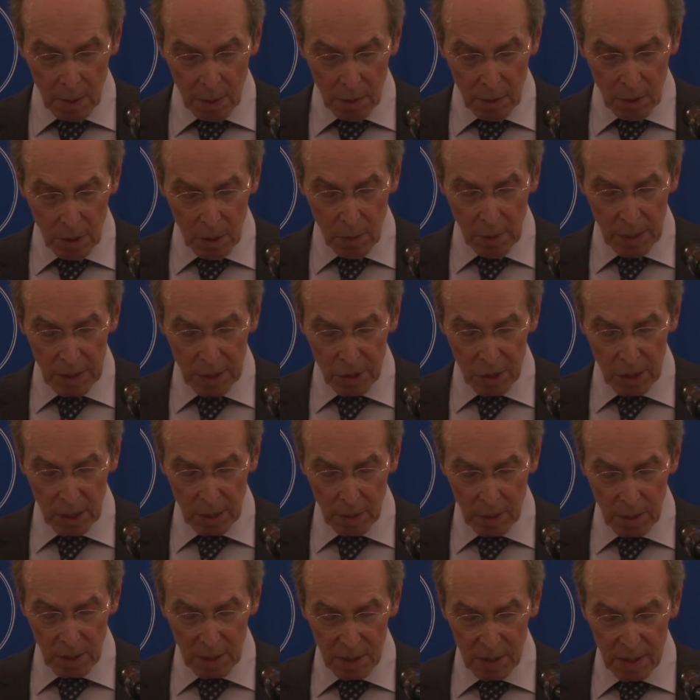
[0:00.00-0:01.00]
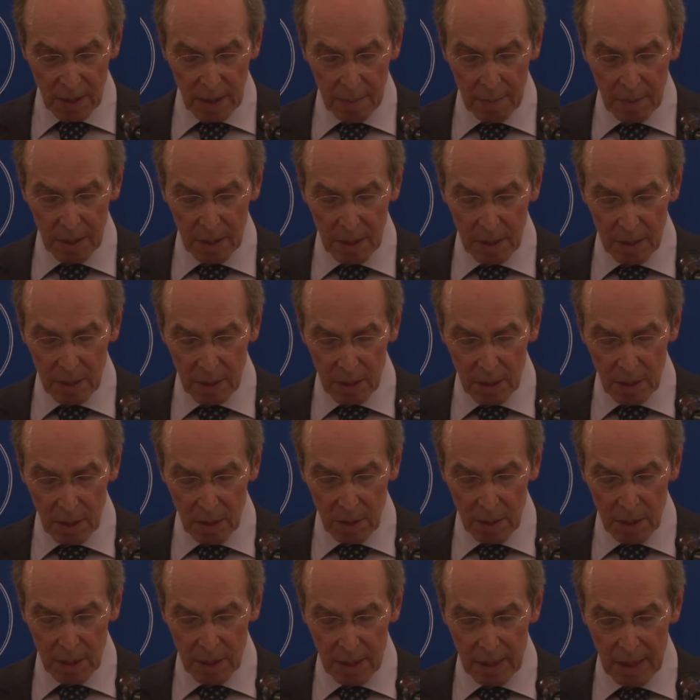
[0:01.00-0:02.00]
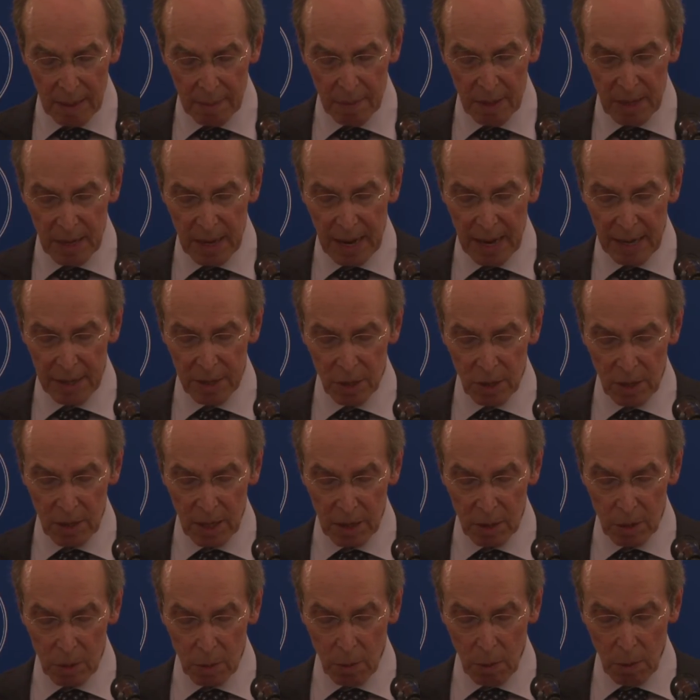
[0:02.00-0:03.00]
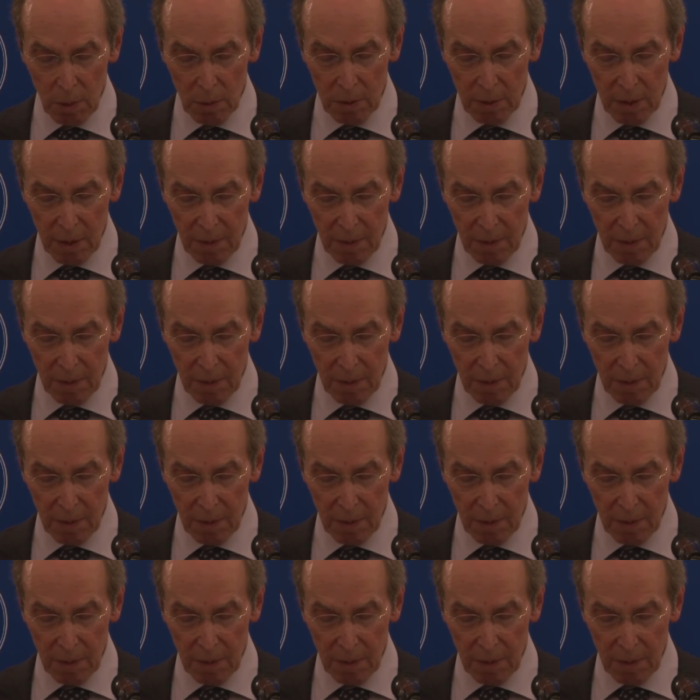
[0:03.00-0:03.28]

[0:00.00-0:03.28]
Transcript: The UN General Assembly still condemned the action as, quote,